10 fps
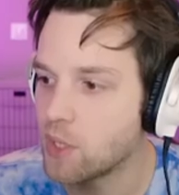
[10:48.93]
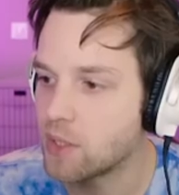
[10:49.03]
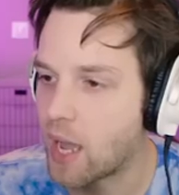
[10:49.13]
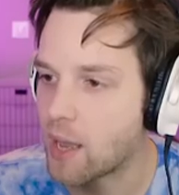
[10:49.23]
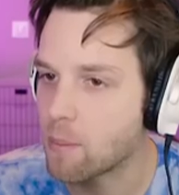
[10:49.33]

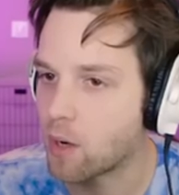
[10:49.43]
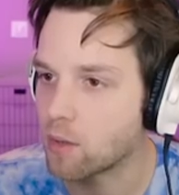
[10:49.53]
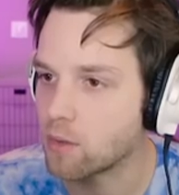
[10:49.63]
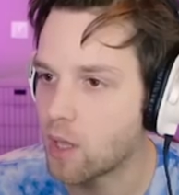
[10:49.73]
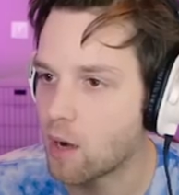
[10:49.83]
Big time.
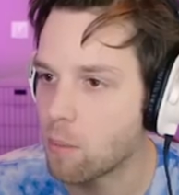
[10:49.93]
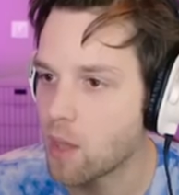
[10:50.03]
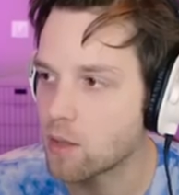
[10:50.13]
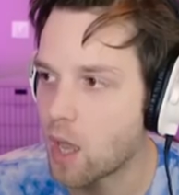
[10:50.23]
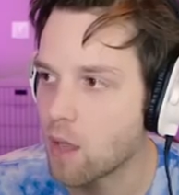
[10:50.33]
Marcontano,
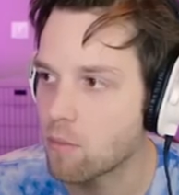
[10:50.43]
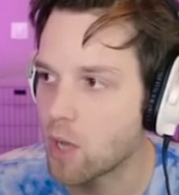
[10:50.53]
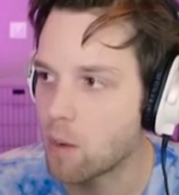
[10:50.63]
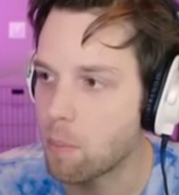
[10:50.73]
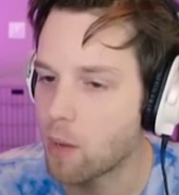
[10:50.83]
big
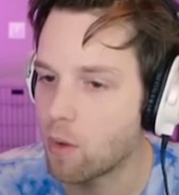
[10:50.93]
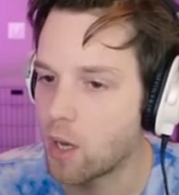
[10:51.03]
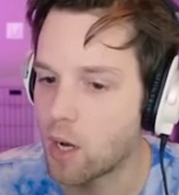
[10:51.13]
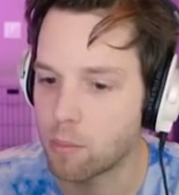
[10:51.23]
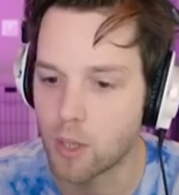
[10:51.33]
time. Gotta pick
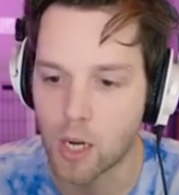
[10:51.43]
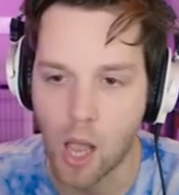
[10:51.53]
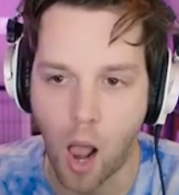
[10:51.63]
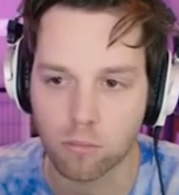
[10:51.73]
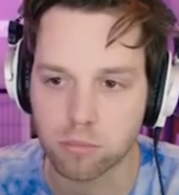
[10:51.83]
one up.
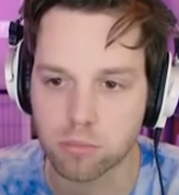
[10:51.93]
Gonna,